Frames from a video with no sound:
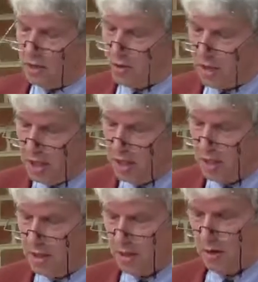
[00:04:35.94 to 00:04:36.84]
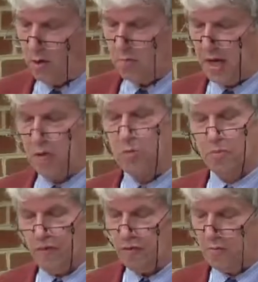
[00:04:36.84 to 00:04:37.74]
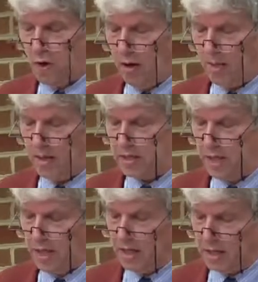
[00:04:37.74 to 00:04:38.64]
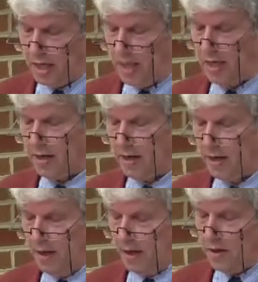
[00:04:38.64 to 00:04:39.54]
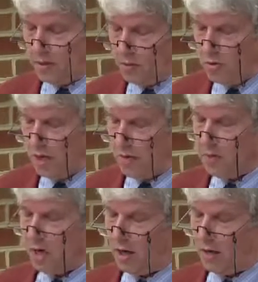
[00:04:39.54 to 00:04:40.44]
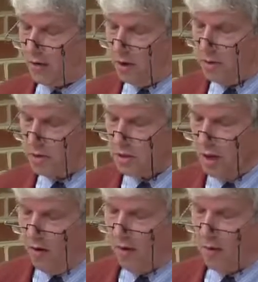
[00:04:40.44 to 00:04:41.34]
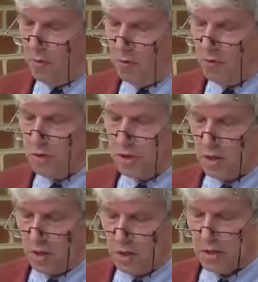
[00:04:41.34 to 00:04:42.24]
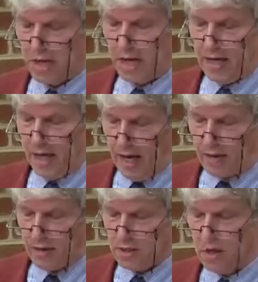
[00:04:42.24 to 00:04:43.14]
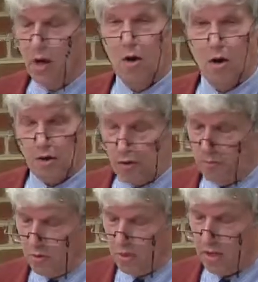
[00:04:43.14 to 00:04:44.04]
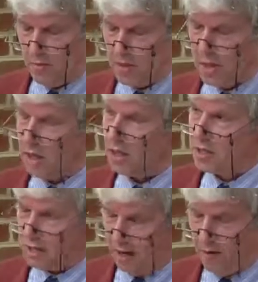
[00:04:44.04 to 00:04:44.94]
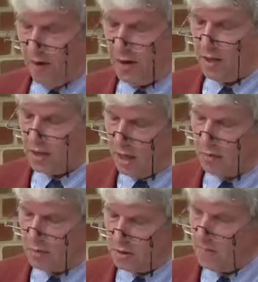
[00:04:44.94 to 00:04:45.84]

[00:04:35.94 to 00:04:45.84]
a tradition that goes back to Prophet Muhammad, saying, "The Muslims are those from whose tongues and hands other Muslims are safe and sound."